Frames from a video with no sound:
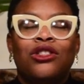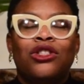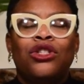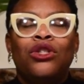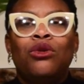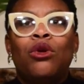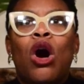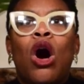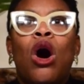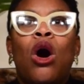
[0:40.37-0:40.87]

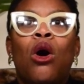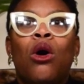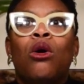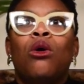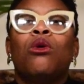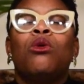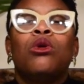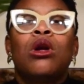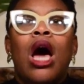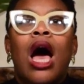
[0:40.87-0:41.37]
to
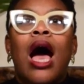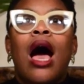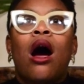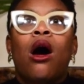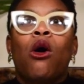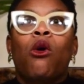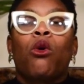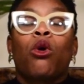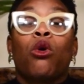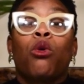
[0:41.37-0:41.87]
hone
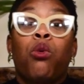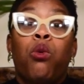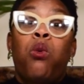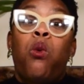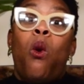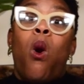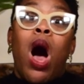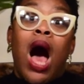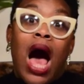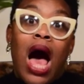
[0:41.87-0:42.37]
our
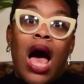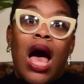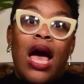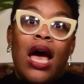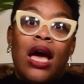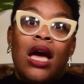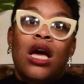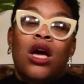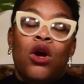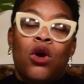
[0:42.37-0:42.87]

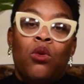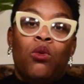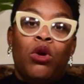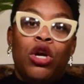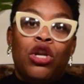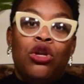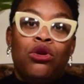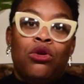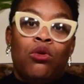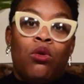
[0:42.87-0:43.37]
why
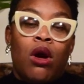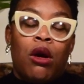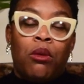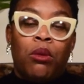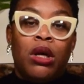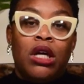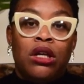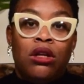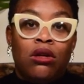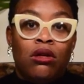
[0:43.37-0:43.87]
we do what
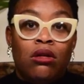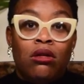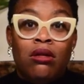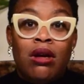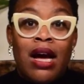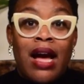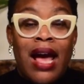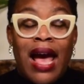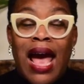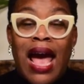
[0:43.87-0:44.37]
we do
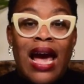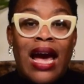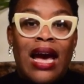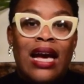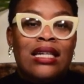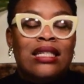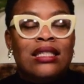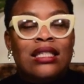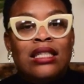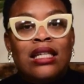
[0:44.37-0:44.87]

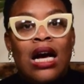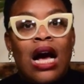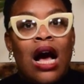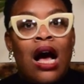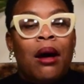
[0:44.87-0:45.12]
and